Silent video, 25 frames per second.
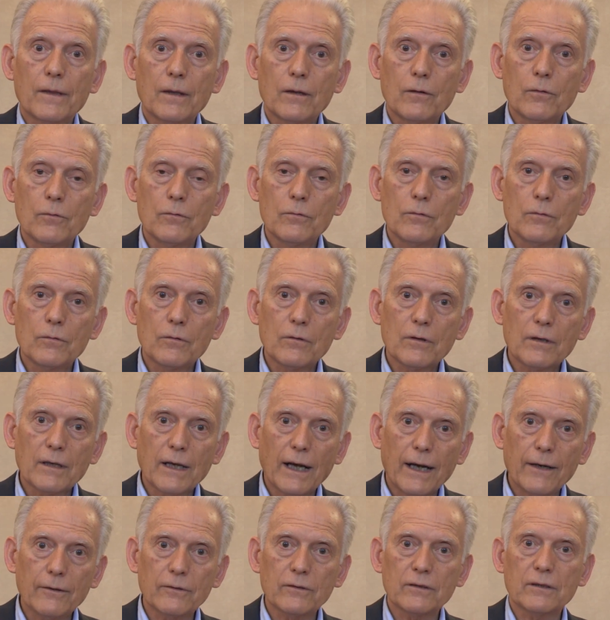to
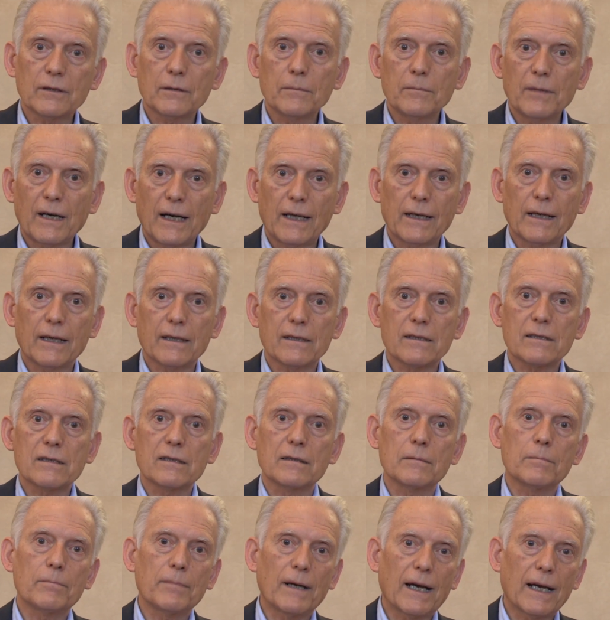counterbalance
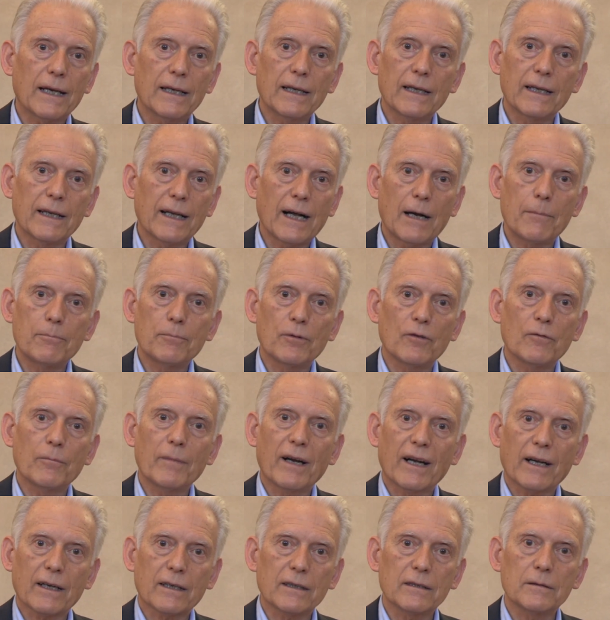the piling up of
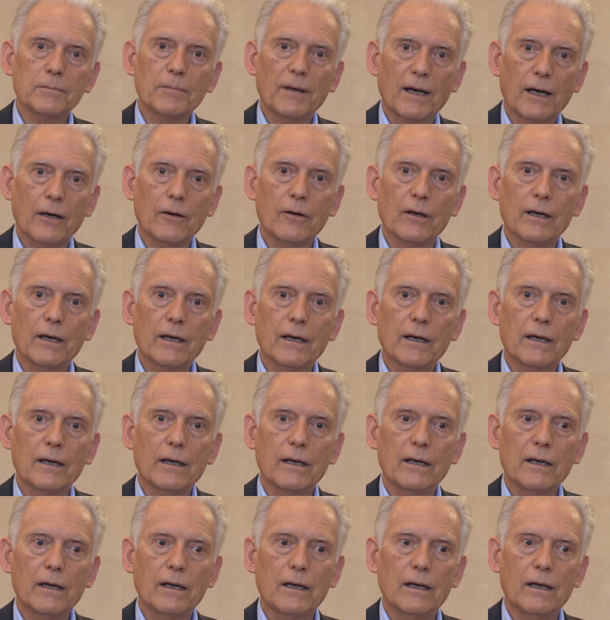market power,
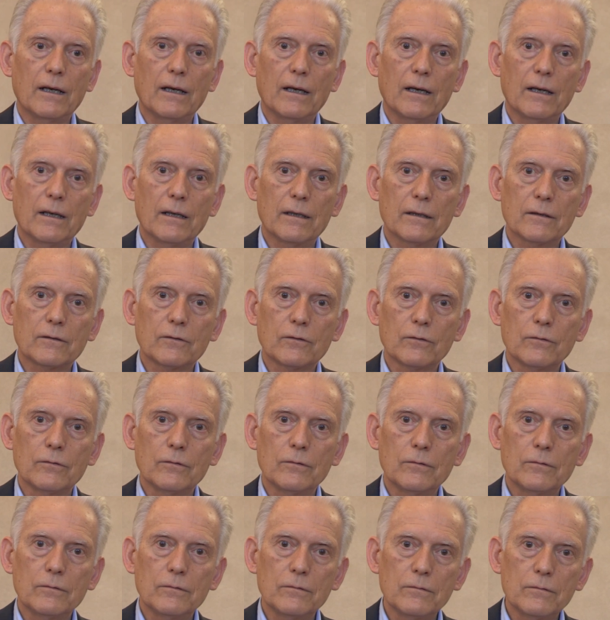
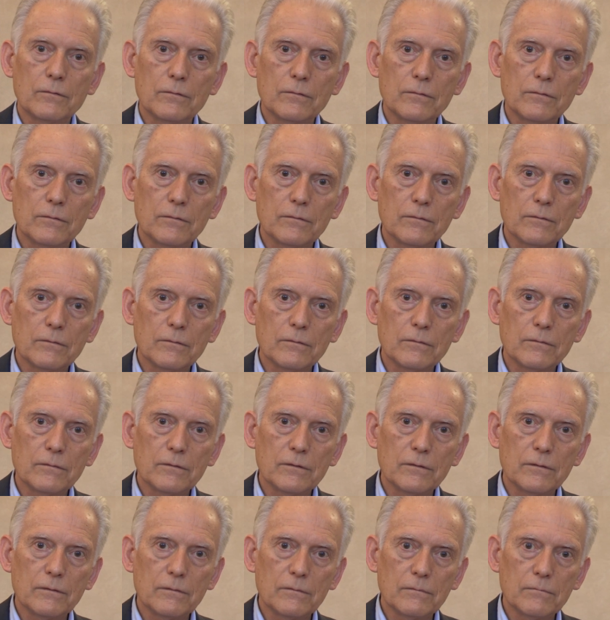to
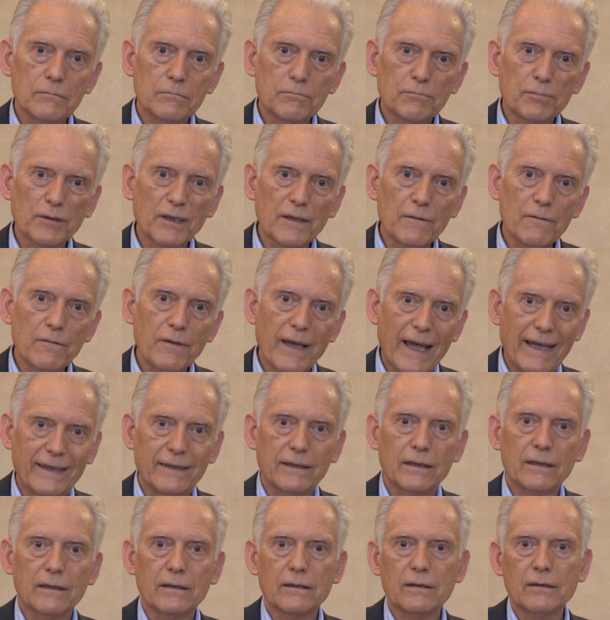
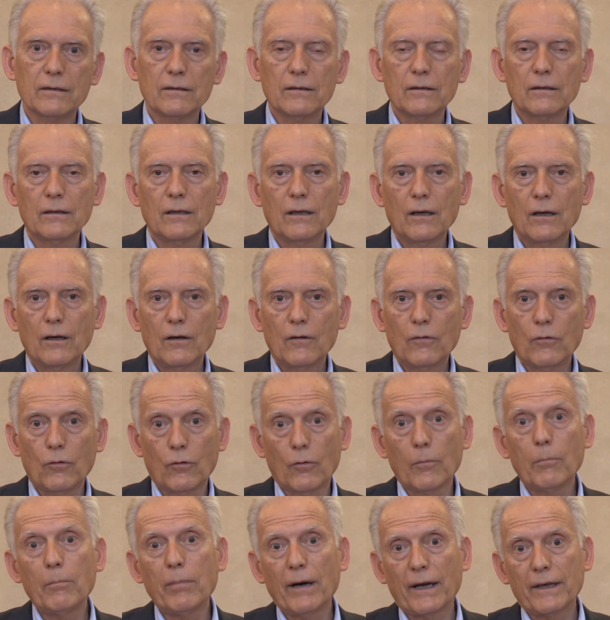prevent
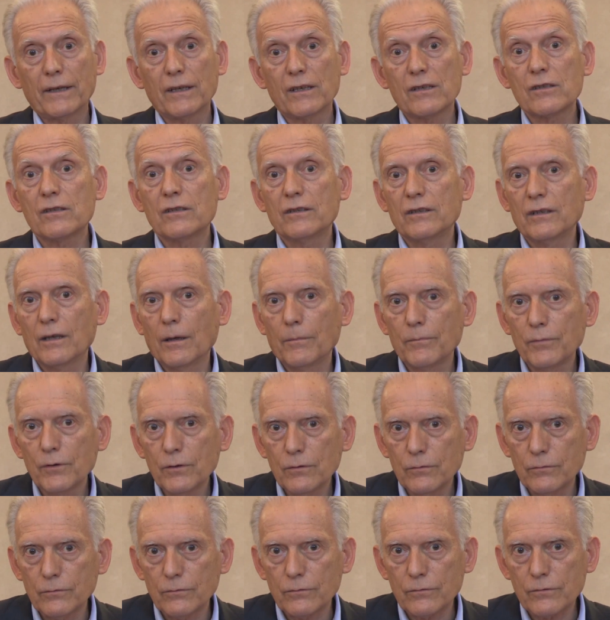or punish the
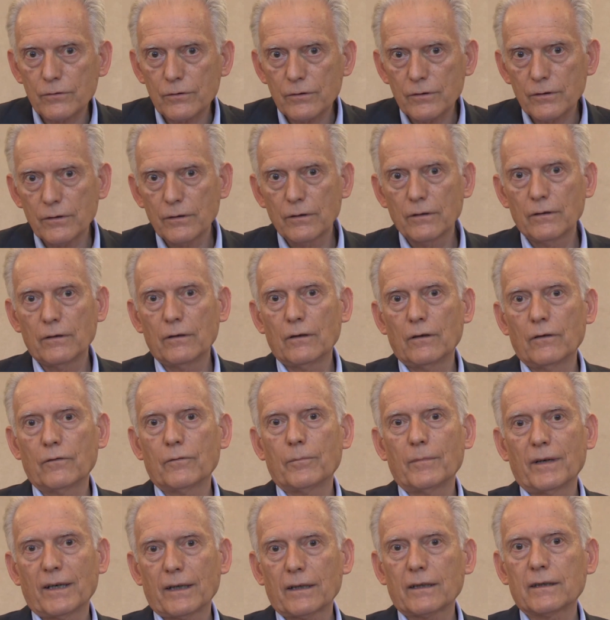abuse
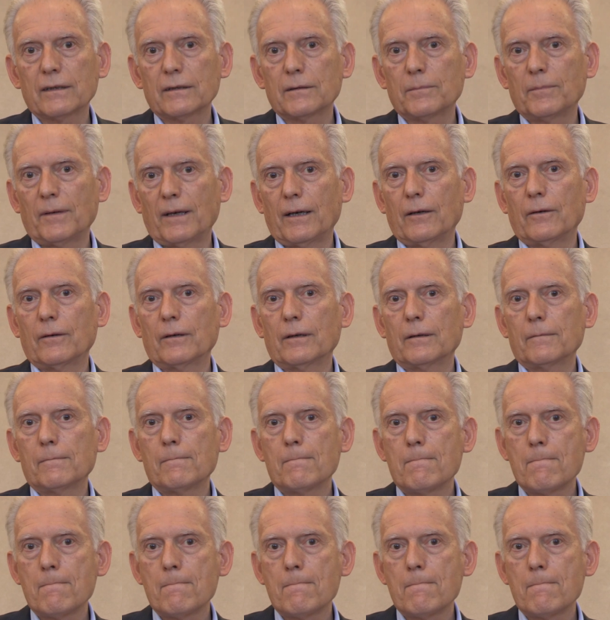of market power.